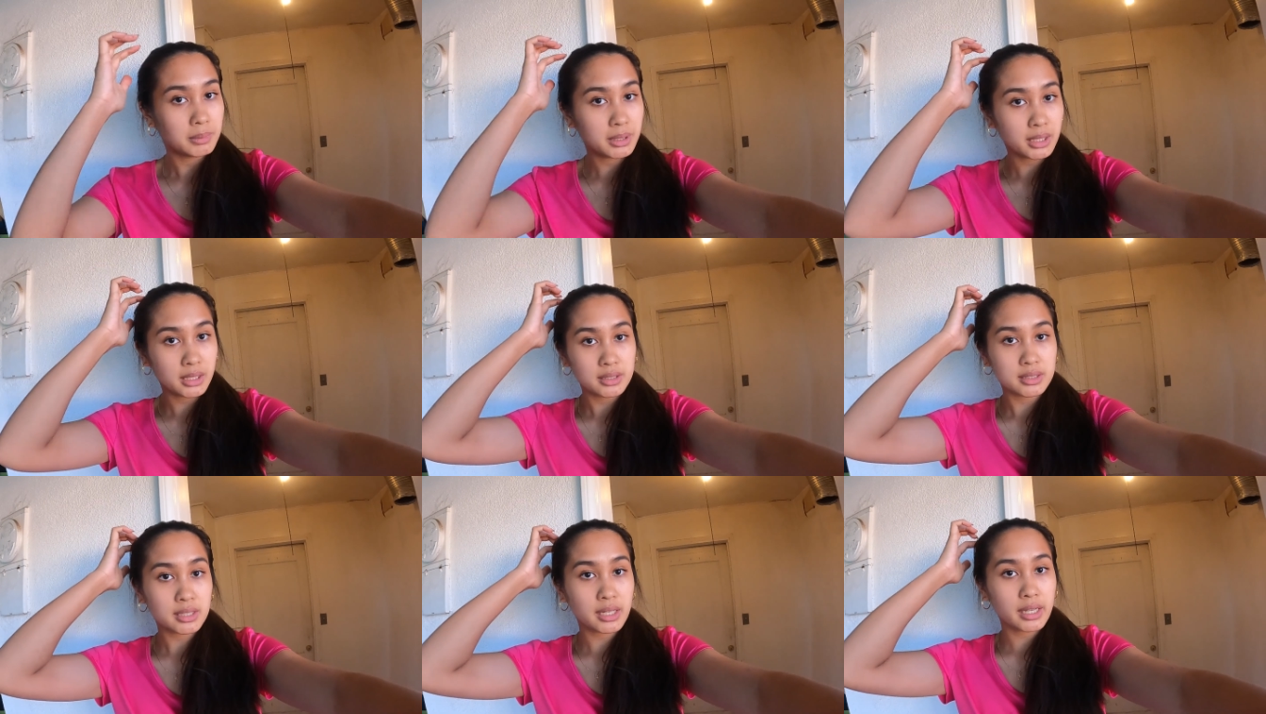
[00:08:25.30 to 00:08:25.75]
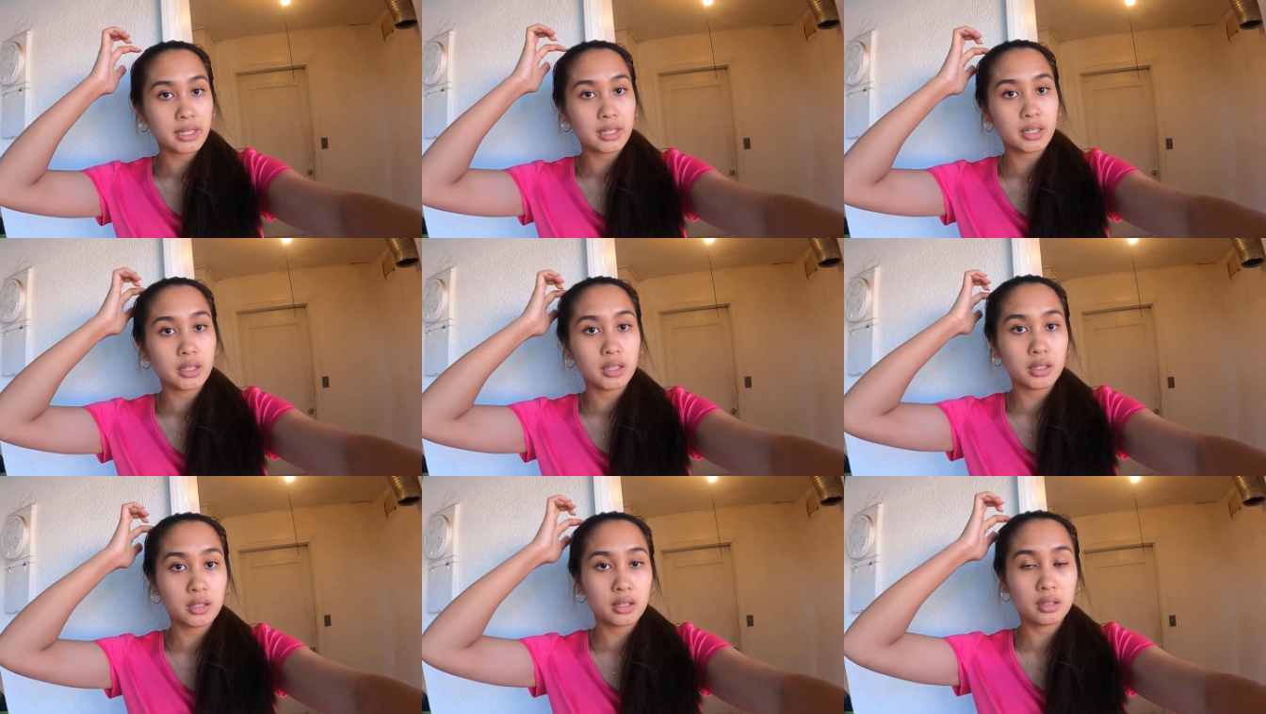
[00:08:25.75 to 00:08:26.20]
I'm kind of
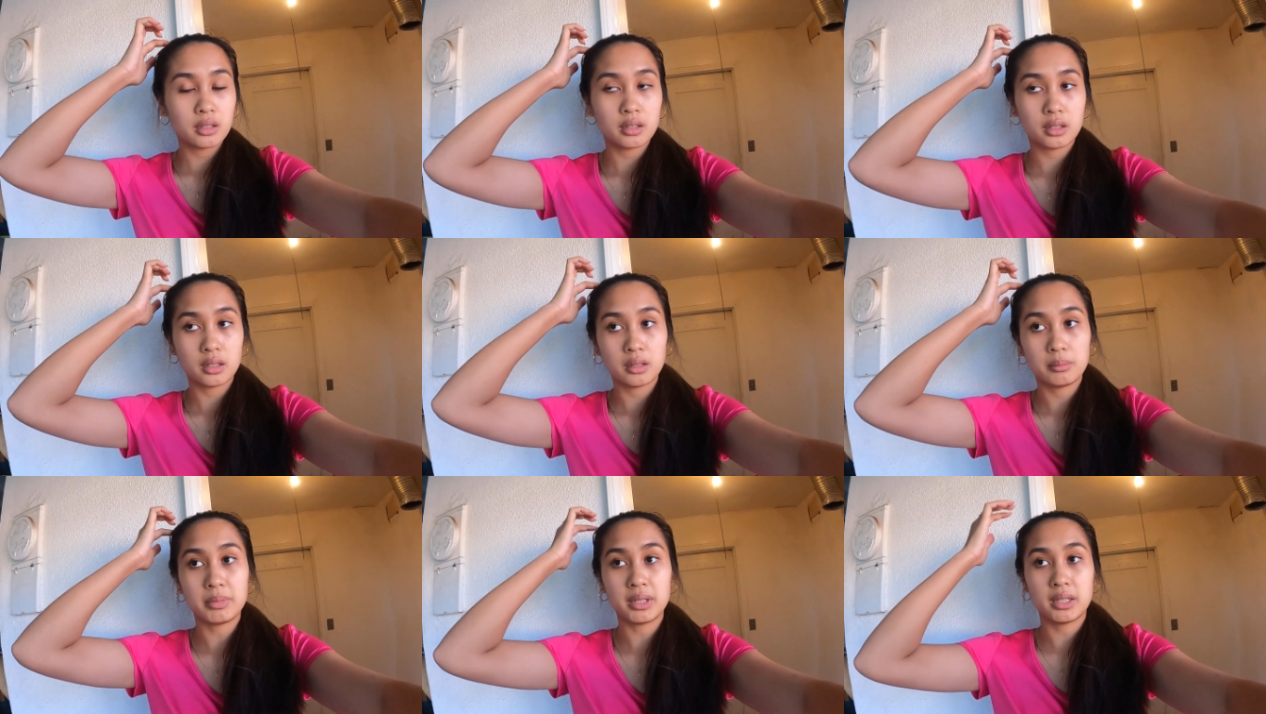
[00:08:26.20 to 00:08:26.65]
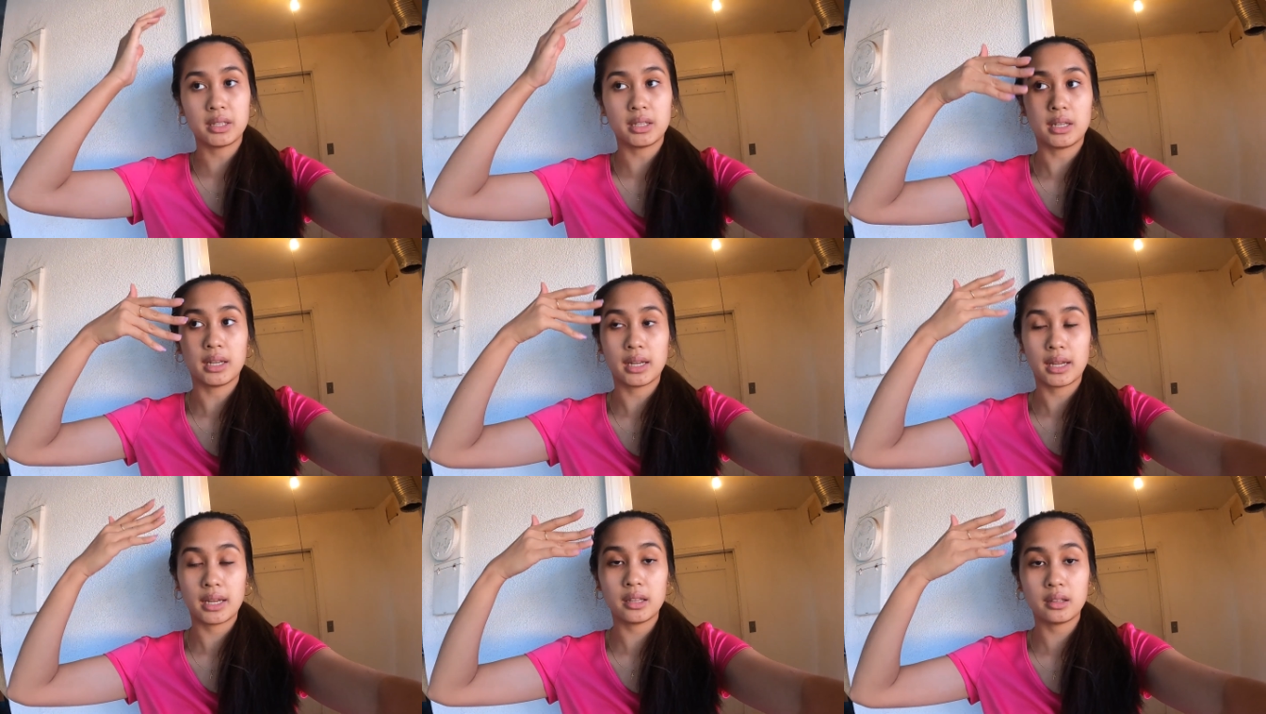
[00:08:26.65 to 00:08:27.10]
tired. I've been
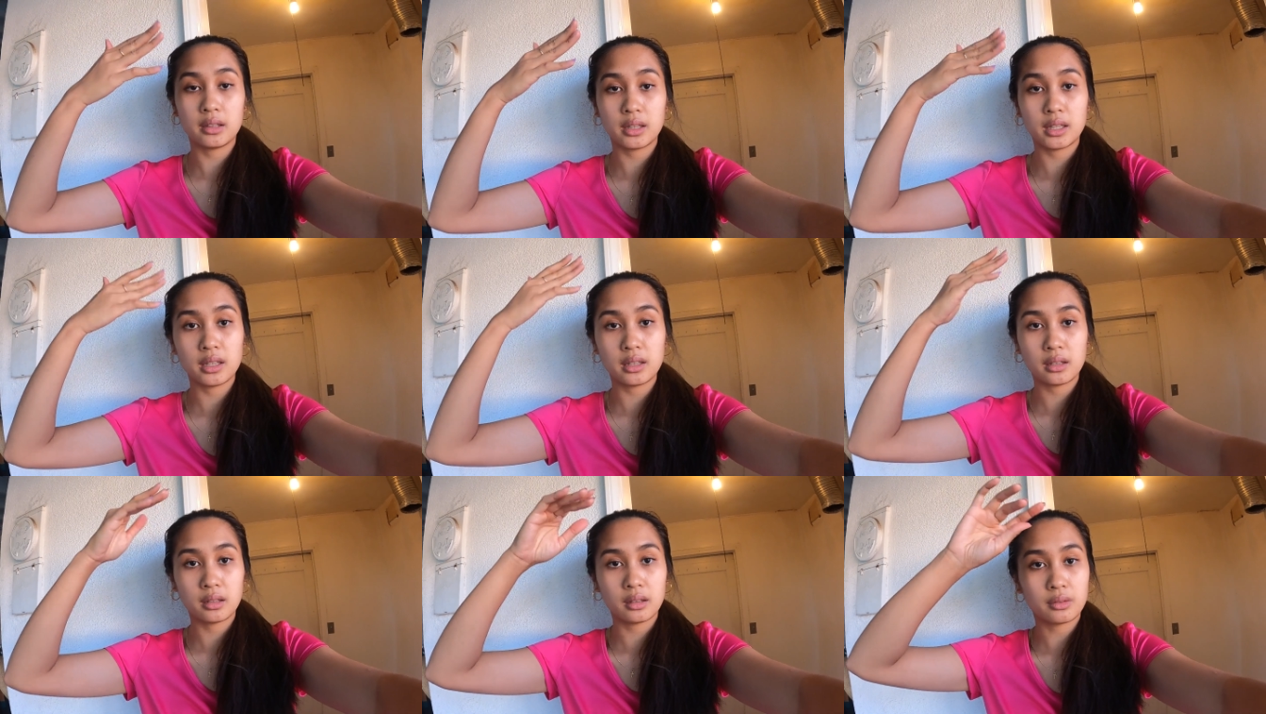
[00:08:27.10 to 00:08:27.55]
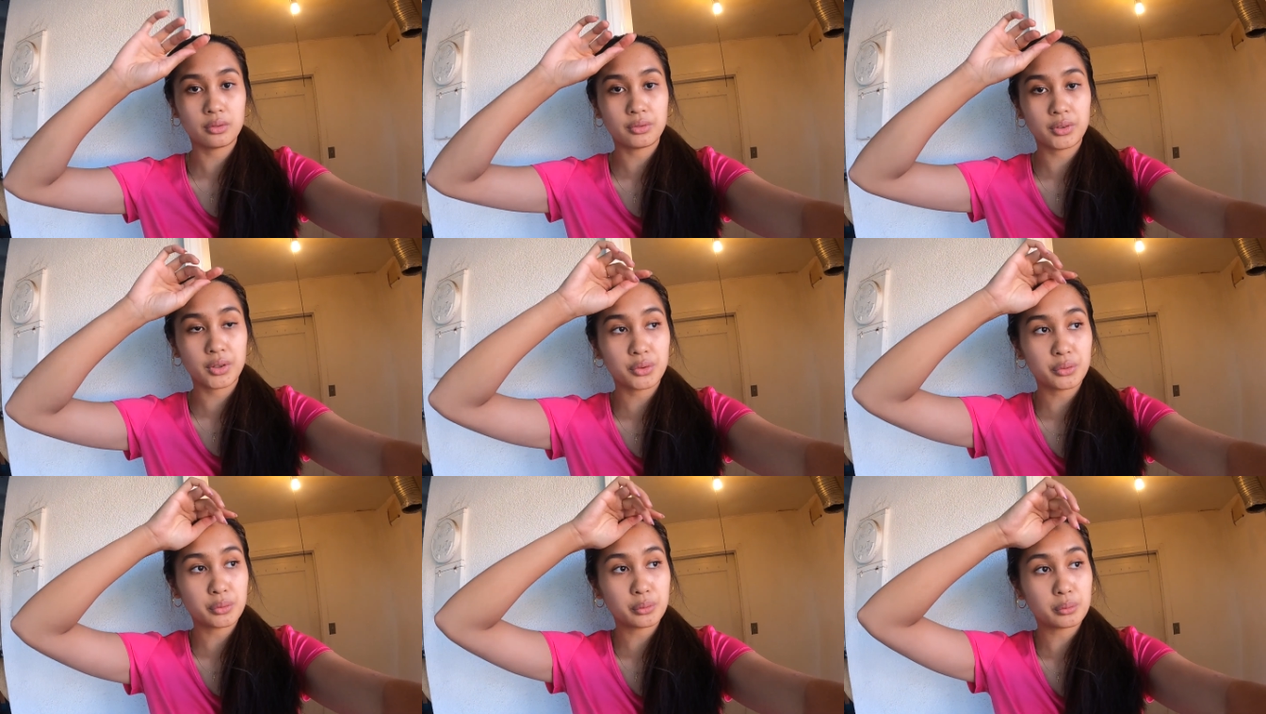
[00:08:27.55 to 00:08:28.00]
inhaling
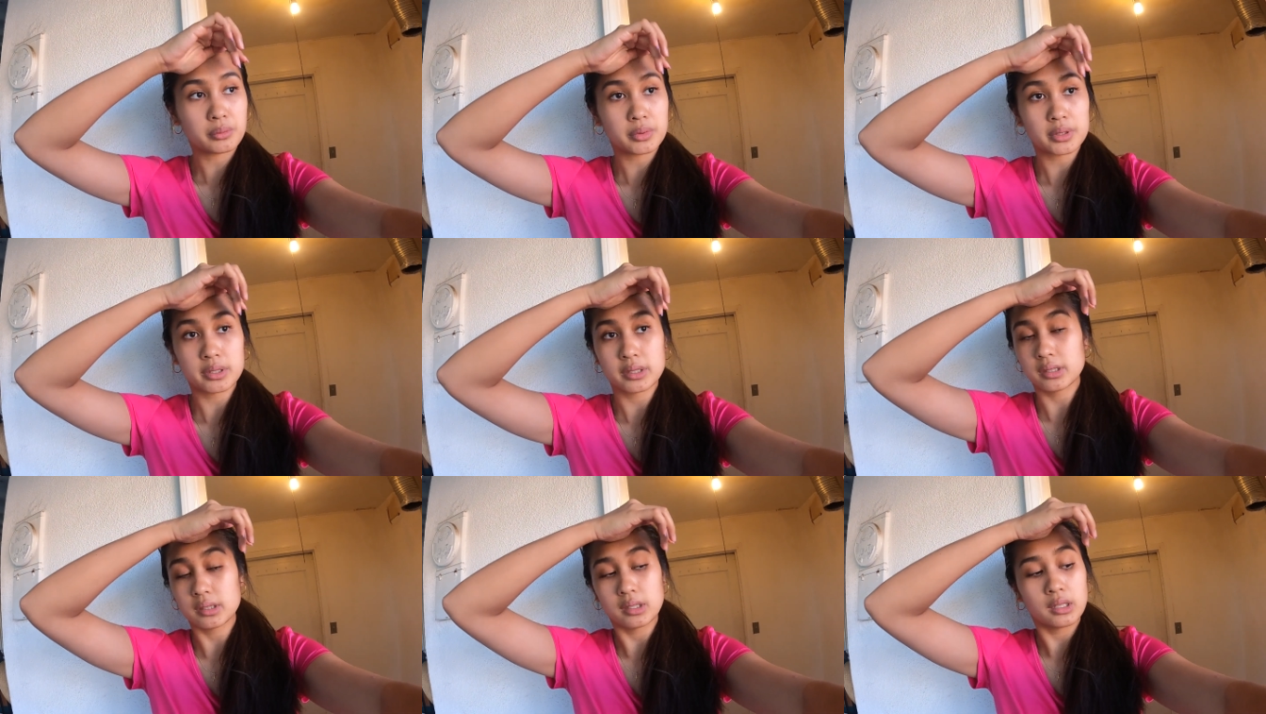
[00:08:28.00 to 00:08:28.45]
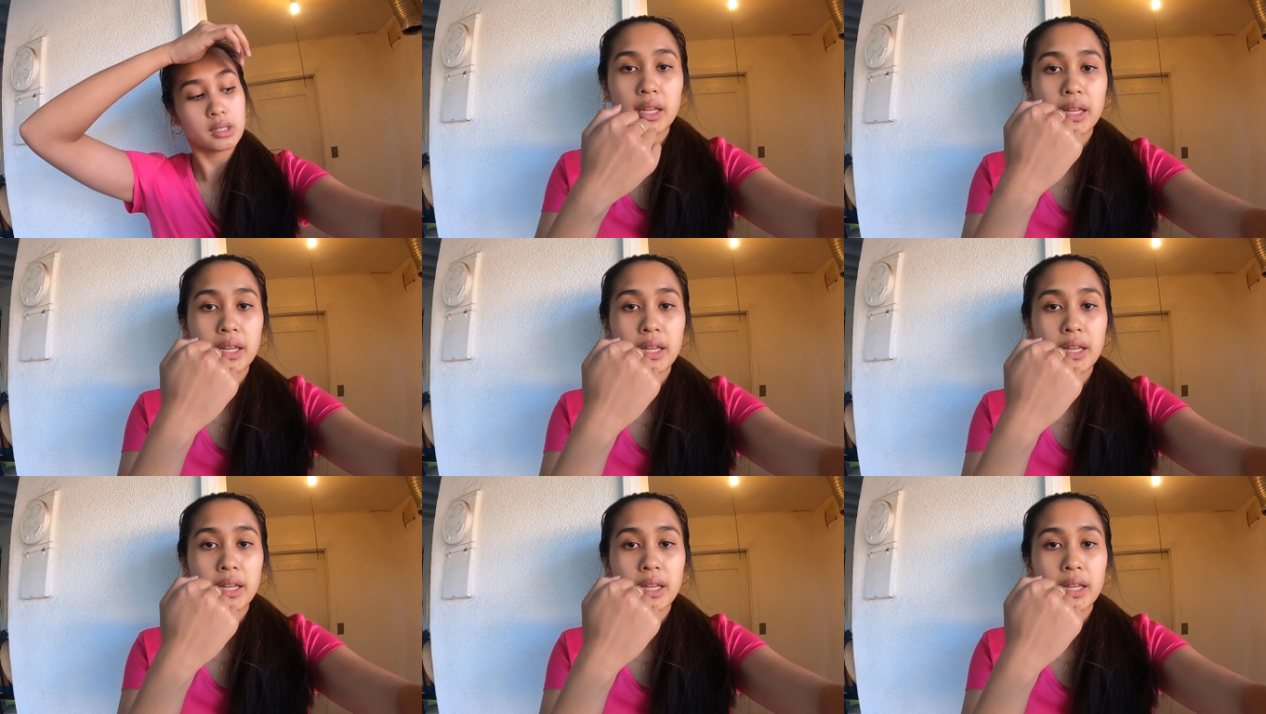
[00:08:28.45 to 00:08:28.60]
fumes.